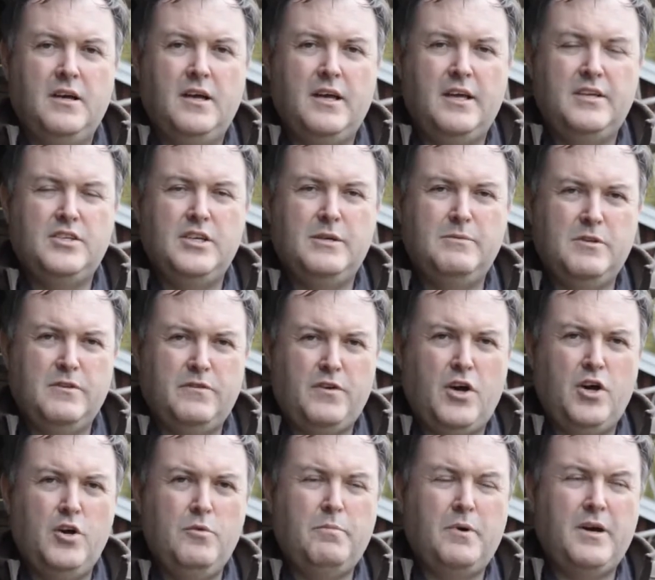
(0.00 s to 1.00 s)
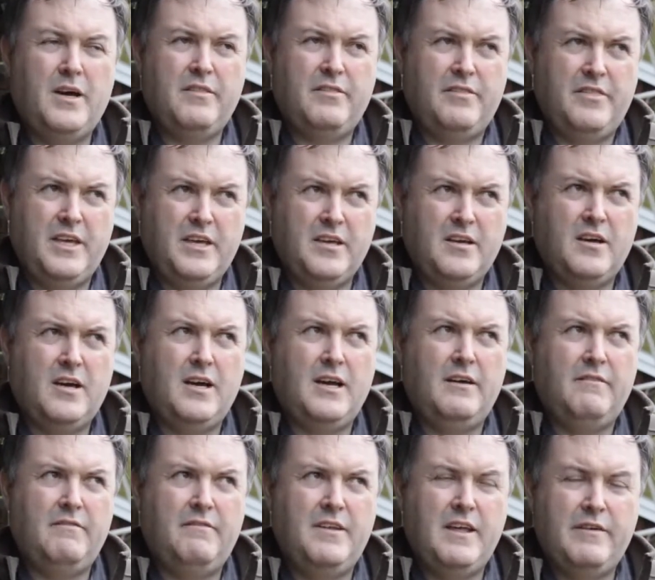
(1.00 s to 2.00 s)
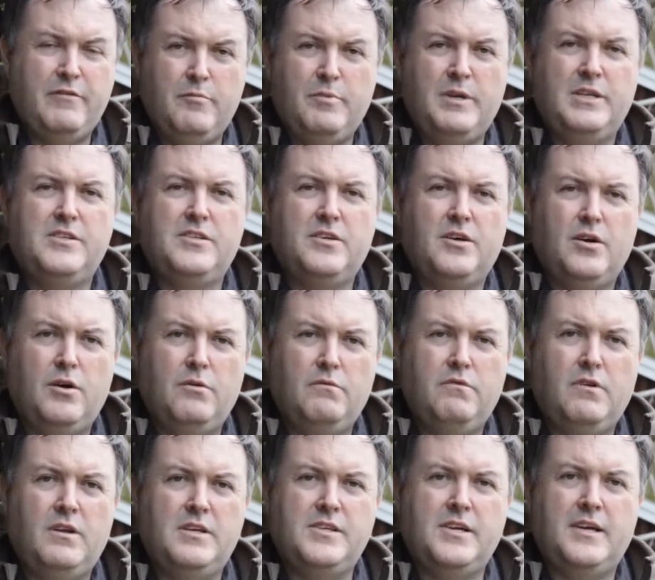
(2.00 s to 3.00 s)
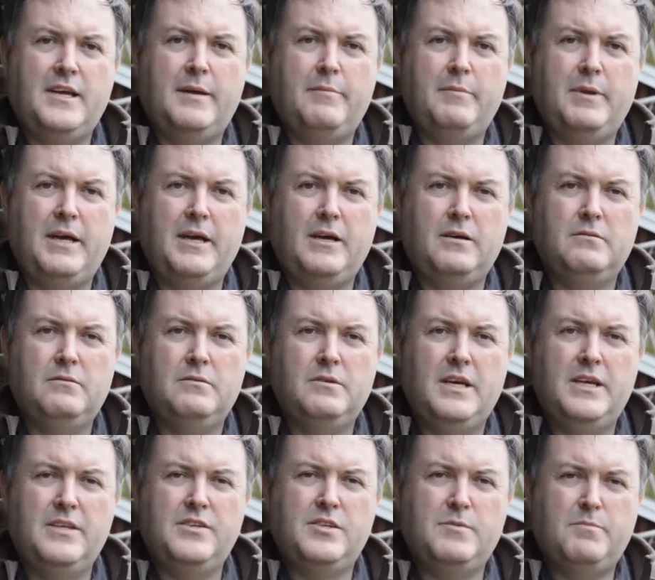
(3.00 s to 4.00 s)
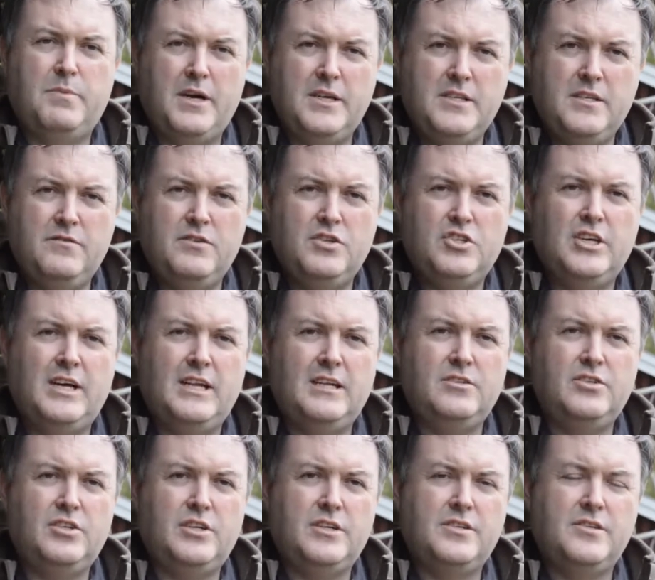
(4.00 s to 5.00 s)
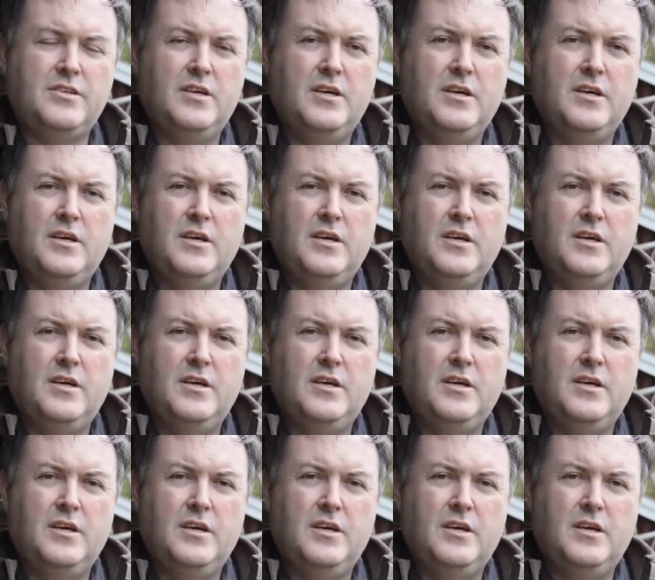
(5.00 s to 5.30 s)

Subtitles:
In terms of hope, I think I have never been so hopeful as I am now, in spite of the challenges,